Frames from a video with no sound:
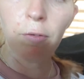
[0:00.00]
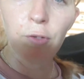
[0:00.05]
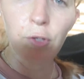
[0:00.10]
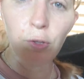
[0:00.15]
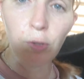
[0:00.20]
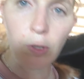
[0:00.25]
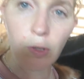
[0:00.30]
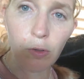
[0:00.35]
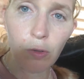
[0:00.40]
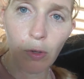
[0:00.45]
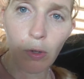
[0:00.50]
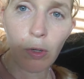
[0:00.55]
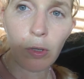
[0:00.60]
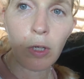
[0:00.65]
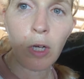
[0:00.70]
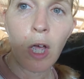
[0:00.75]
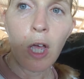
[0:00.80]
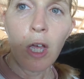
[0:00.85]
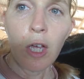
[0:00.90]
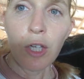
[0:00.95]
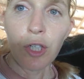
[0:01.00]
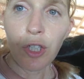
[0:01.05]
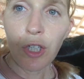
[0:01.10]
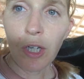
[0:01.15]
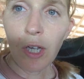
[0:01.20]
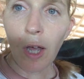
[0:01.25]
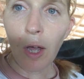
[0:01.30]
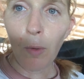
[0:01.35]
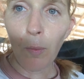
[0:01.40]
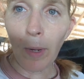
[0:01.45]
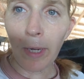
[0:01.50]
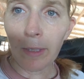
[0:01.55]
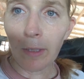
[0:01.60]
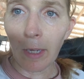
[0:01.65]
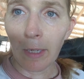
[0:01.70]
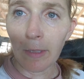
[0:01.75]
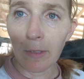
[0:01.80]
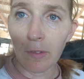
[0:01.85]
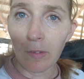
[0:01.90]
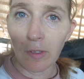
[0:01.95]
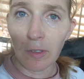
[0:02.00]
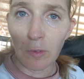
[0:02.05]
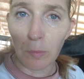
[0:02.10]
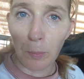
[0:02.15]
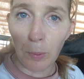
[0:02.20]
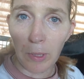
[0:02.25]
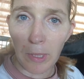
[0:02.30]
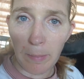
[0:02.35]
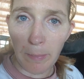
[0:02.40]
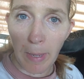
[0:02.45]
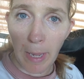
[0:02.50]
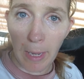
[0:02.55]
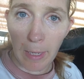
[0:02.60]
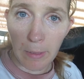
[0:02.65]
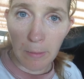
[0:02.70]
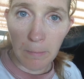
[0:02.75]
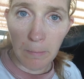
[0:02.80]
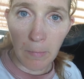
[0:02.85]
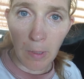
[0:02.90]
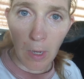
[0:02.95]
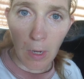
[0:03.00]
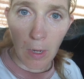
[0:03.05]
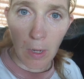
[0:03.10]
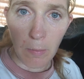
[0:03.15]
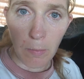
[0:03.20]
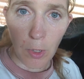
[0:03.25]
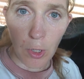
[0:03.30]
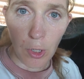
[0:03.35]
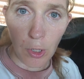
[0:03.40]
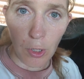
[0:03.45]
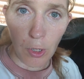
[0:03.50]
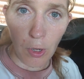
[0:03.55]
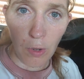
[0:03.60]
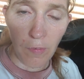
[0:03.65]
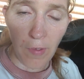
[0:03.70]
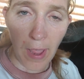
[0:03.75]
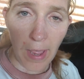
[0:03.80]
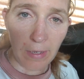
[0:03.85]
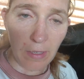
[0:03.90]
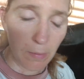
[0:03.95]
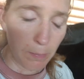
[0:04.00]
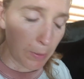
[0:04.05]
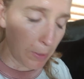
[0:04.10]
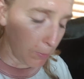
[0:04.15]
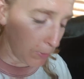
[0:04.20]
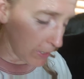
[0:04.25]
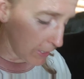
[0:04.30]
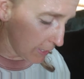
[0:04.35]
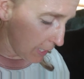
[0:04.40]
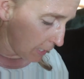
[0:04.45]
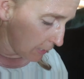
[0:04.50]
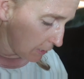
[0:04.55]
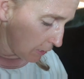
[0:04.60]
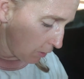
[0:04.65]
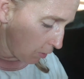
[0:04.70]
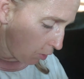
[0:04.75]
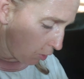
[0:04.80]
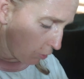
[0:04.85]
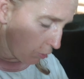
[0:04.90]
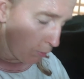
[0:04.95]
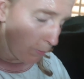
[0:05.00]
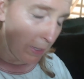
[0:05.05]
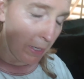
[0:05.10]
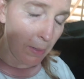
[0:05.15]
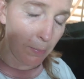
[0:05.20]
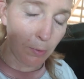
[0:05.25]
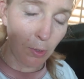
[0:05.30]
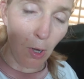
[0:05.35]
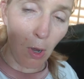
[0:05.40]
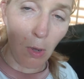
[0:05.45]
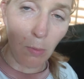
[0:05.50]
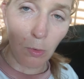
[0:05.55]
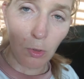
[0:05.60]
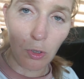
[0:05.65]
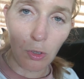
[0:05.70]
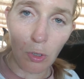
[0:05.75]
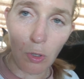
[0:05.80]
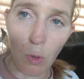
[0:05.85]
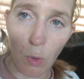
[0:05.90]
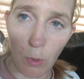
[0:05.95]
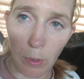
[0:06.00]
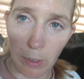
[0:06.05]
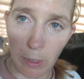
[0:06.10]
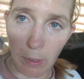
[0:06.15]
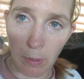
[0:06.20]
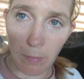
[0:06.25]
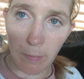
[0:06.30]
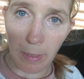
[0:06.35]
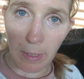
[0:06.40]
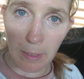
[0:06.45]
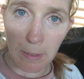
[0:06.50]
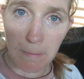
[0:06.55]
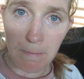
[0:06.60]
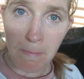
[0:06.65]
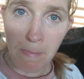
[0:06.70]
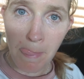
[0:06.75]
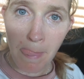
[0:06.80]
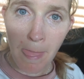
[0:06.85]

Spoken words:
2 years old, she got white line disease pretty bad. Her hoof had to be resected all the way up to almost her coronary band.